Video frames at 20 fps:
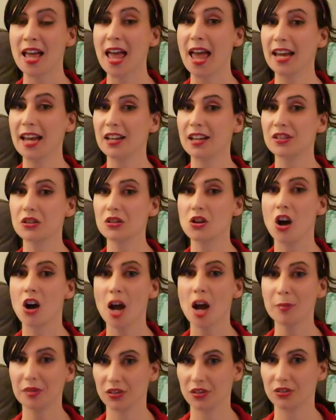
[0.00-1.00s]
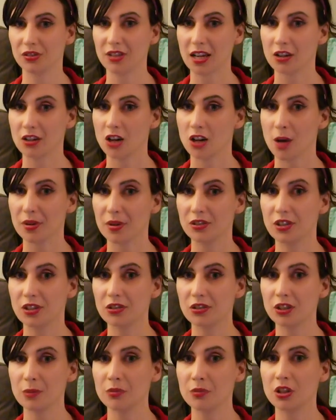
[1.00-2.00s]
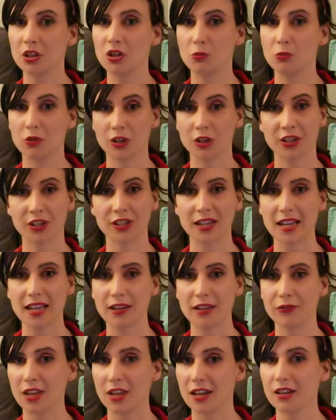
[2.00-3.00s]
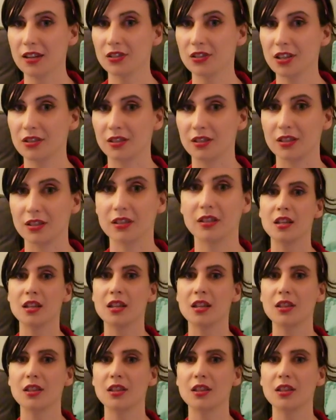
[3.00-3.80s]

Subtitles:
and a communist economic system could work if they existed.